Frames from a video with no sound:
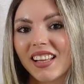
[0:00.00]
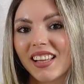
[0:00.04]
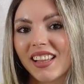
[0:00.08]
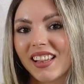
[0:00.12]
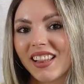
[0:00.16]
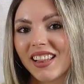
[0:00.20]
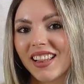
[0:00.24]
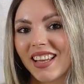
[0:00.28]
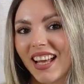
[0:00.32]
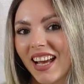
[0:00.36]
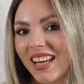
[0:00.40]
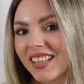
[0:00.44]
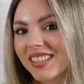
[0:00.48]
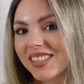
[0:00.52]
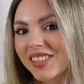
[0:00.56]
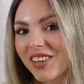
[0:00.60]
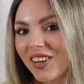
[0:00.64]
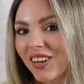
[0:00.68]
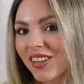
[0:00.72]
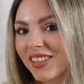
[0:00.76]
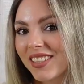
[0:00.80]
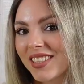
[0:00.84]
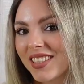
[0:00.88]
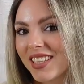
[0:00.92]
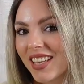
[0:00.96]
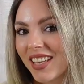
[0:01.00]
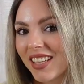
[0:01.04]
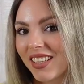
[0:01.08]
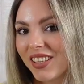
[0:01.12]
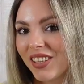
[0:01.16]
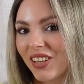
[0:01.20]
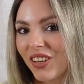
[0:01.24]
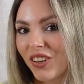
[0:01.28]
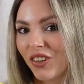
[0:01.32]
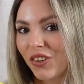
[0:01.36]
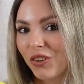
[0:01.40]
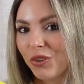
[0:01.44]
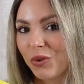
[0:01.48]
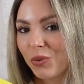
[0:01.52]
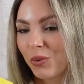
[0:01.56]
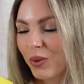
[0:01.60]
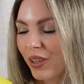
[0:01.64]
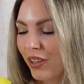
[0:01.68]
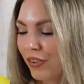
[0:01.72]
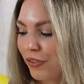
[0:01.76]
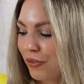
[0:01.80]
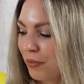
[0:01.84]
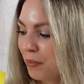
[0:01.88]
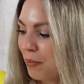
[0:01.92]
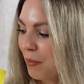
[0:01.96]
Let's continue
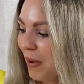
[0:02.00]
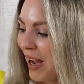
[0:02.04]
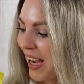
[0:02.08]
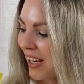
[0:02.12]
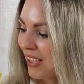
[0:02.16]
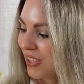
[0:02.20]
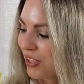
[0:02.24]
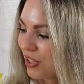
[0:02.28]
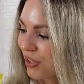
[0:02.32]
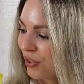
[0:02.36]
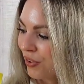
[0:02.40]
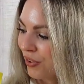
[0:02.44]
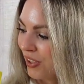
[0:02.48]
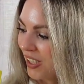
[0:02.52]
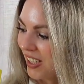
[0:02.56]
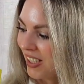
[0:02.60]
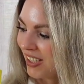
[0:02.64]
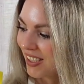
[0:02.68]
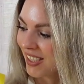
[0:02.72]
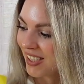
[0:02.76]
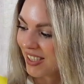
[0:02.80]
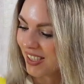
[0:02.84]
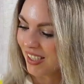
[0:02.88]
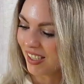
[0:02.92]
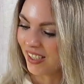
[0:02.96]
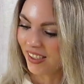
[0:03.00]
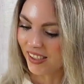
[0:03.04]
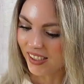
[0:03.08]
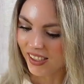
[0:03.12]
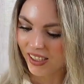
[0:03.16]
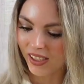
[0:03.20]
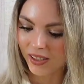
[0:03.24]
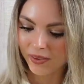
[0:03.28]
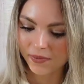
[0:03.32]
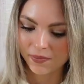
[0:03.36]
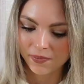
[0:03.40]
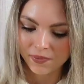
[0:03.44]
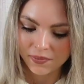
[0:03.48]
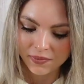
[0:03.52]
with my Teresa.